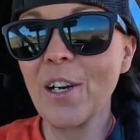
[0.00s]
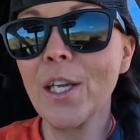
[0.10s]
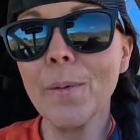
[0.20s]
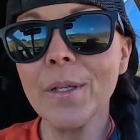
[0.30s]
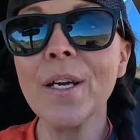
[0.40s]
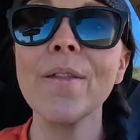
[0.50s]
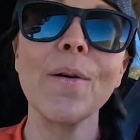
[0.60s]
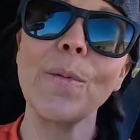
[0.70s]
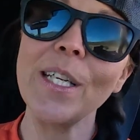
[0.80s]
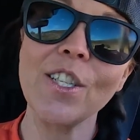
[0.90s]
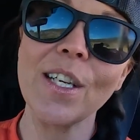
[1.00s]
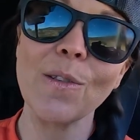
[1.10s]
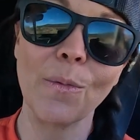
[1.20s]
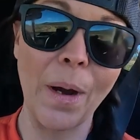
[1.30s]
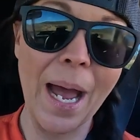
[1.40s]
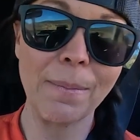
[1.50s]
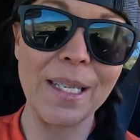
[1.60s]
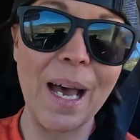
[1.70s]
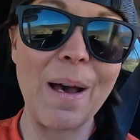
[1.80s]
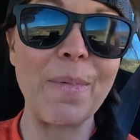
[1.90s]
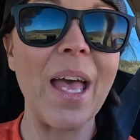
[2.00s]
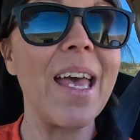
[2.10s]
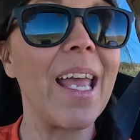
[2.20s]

you will know that we just wrapped up